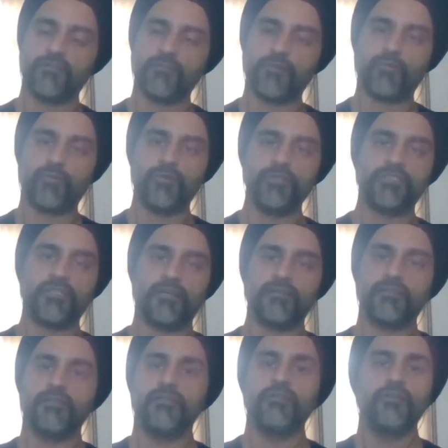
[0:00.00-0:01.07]
on a cold
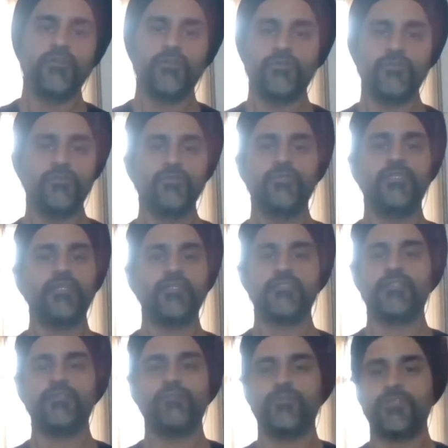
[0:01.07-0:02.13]
start, do things
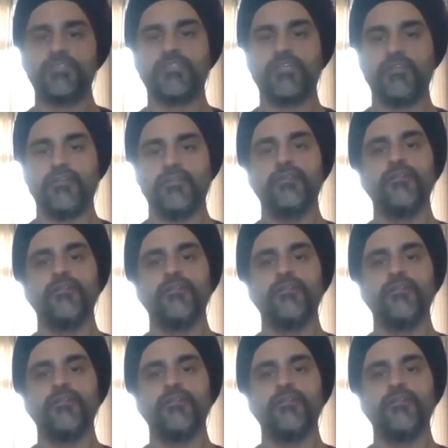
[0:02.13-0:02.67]
that do not scale.